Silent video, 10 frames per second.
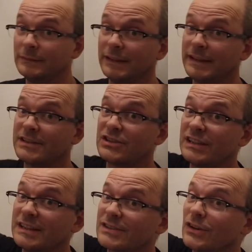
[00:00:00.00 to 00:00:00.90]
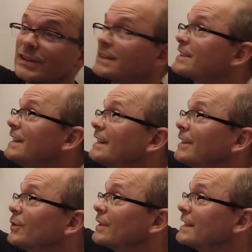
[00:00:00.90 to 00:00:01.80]
And this cheeky sod is
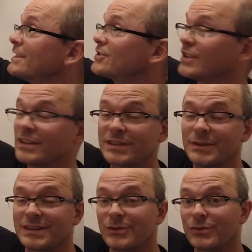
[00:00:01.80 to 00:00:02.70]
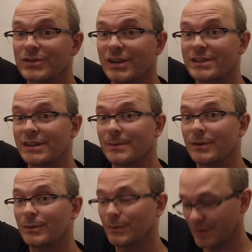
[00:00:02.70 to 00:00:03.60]
taking all the discharge, so it's all charging up the
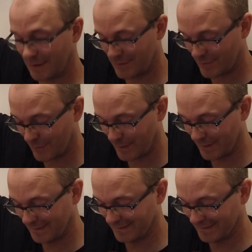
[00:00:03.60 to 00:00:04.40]
hot water controller.